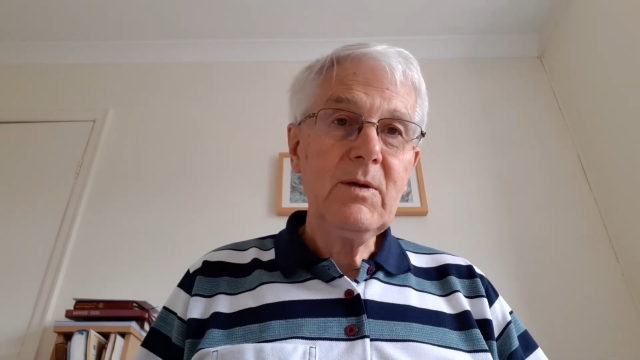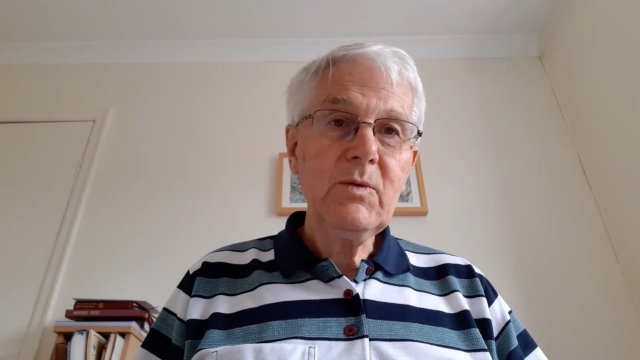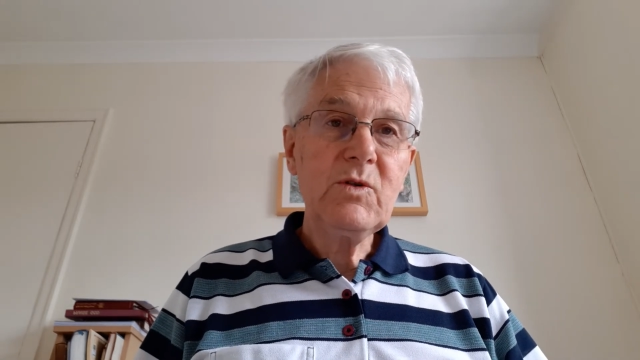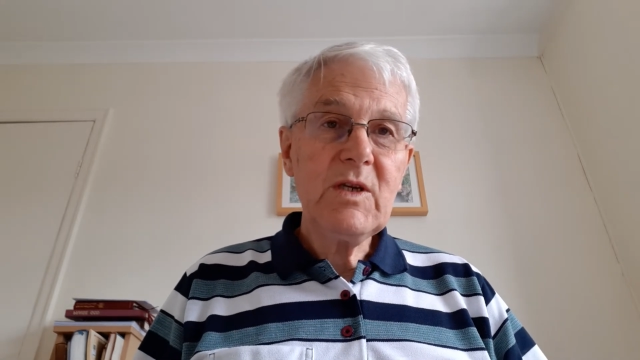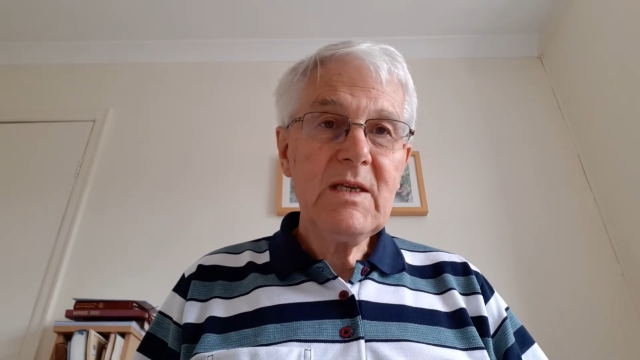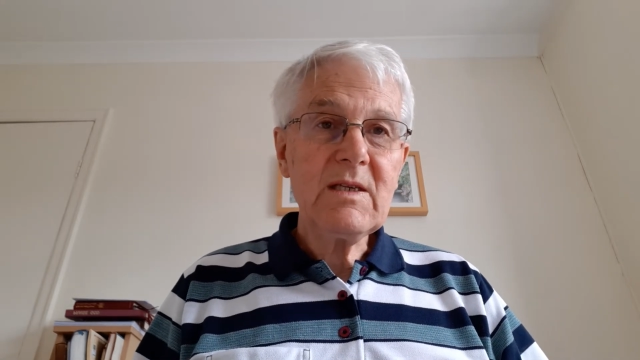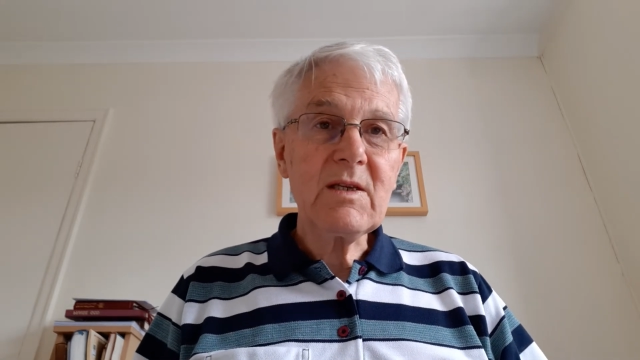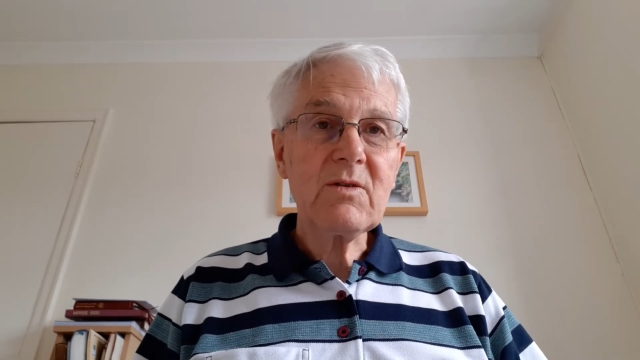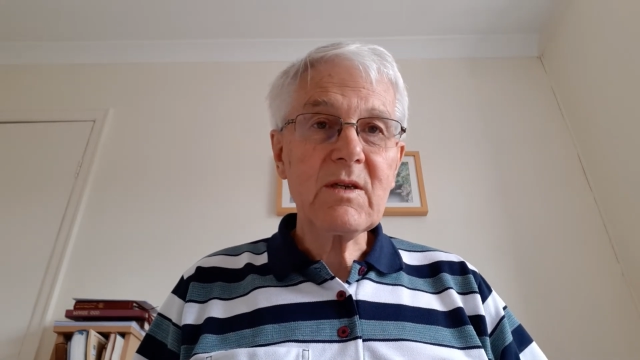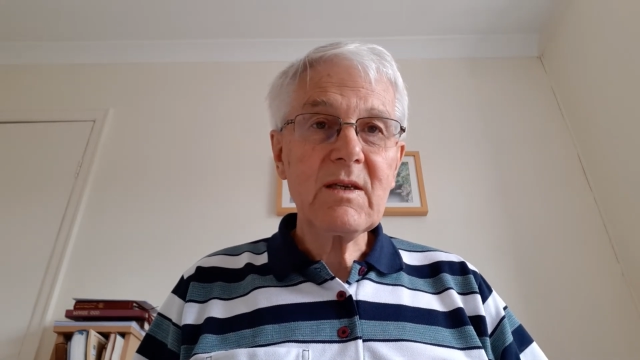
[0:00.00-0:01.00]
who
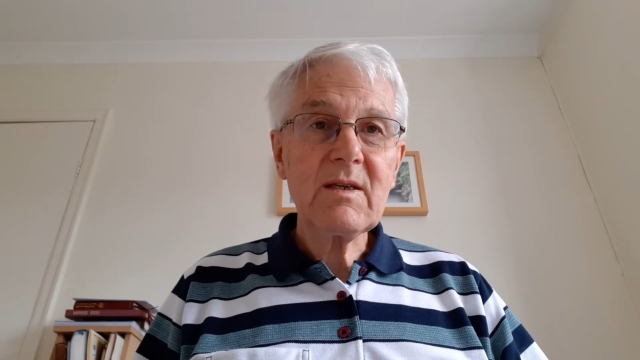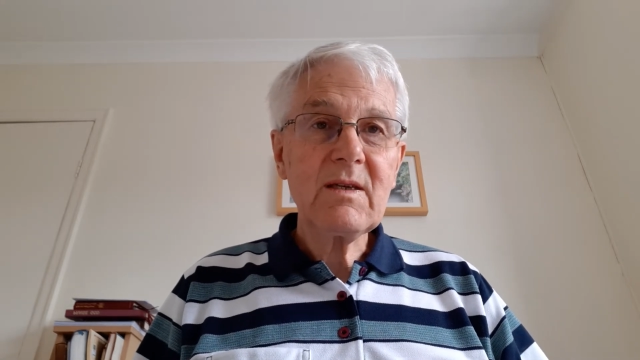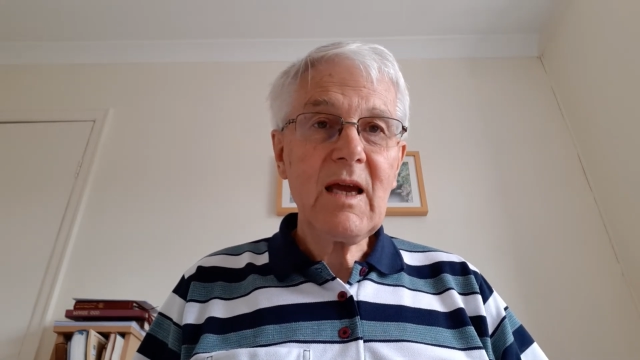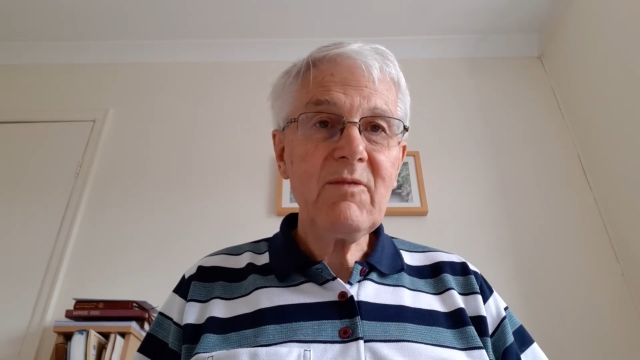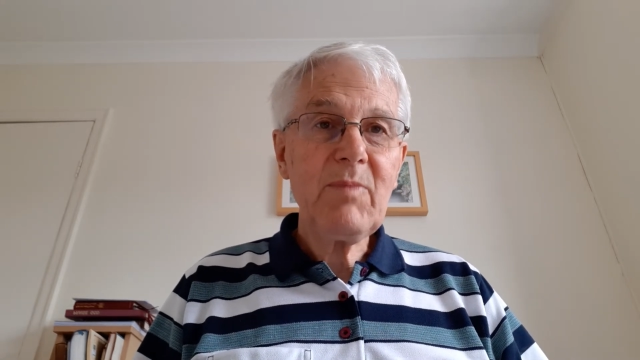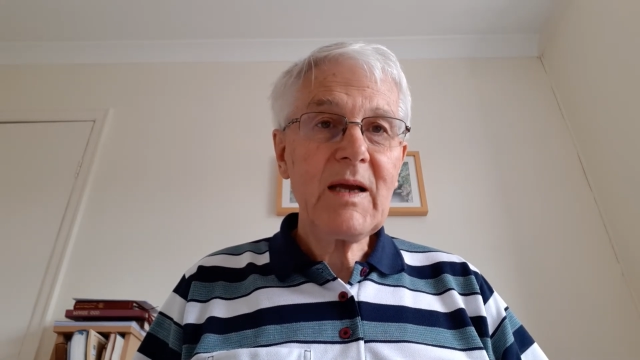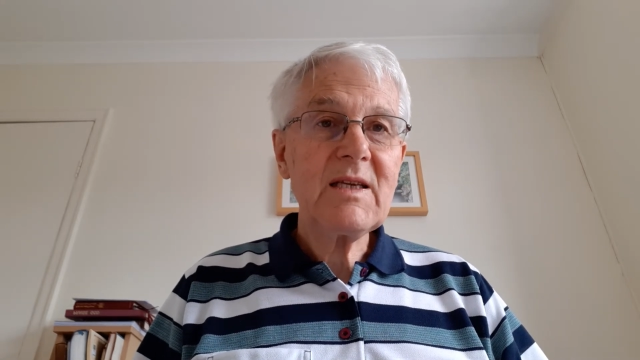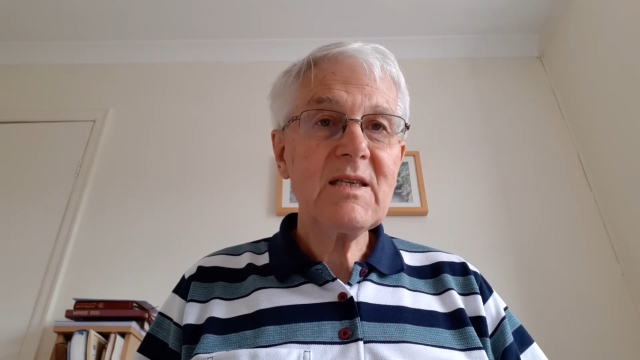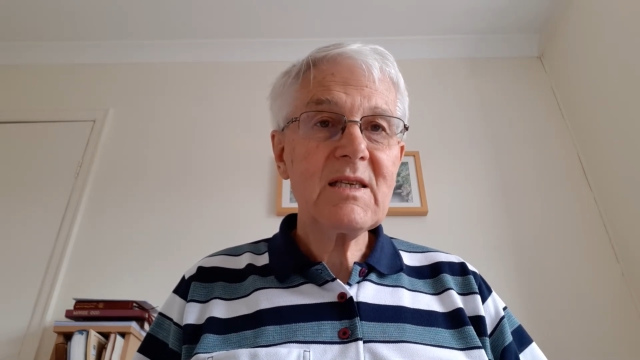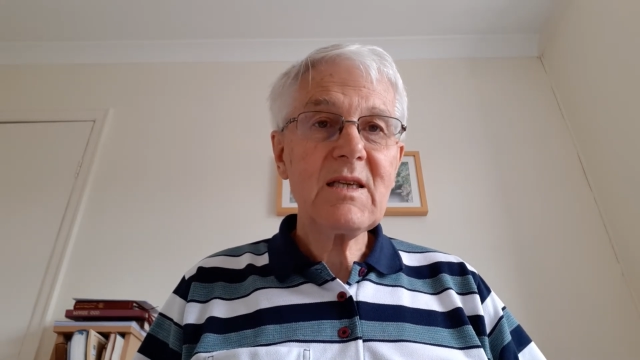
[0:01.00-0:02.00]
Jesus gave back
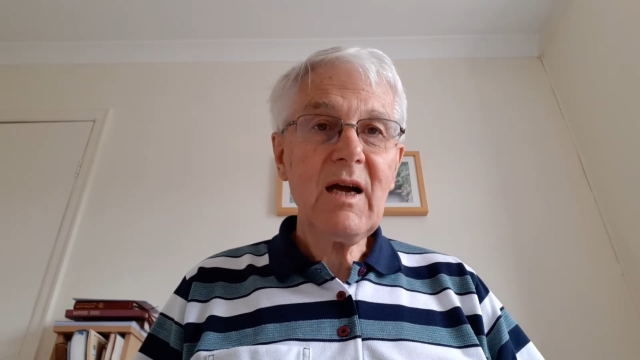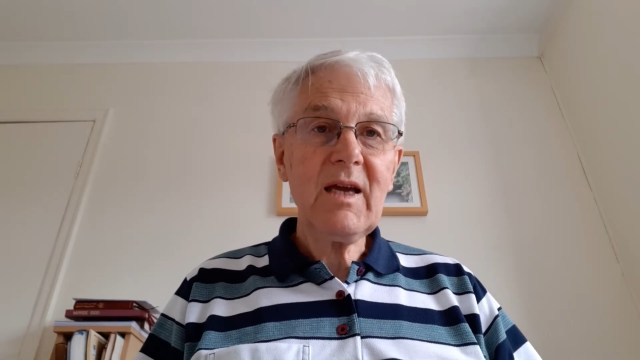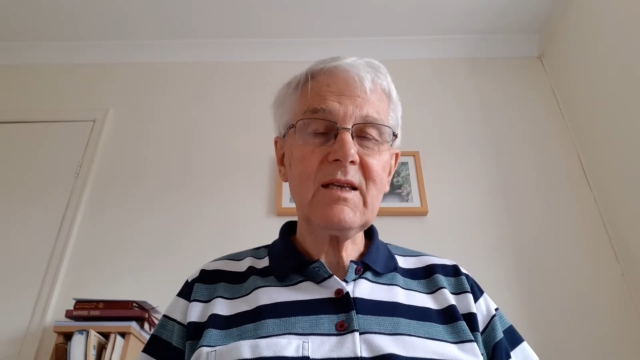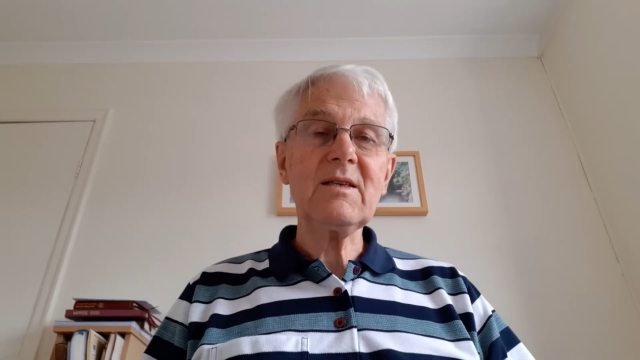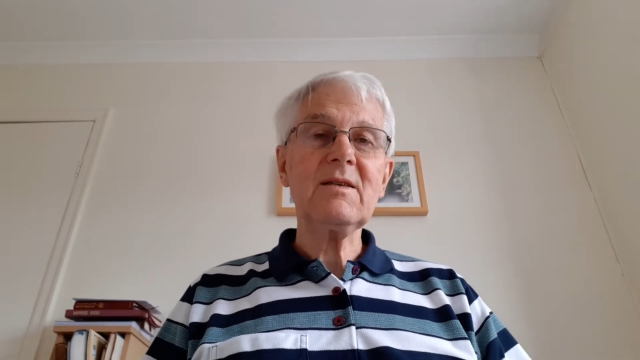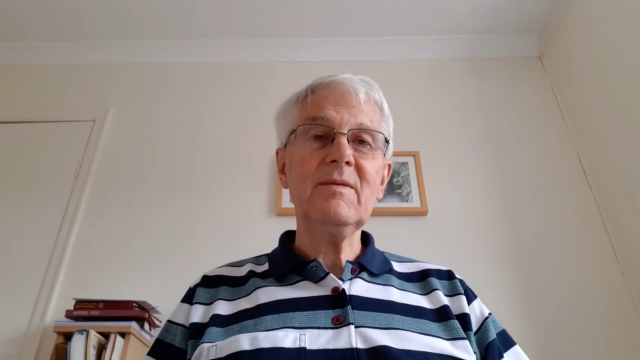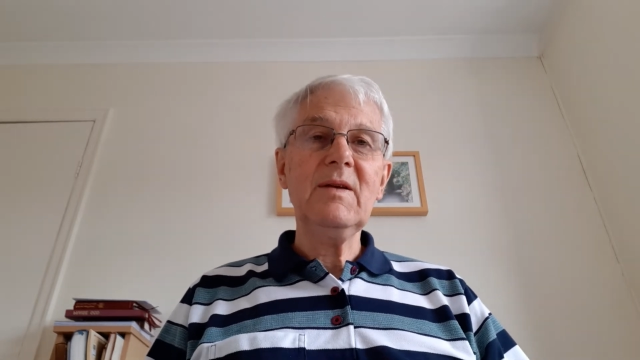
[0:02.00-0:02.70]
his sight.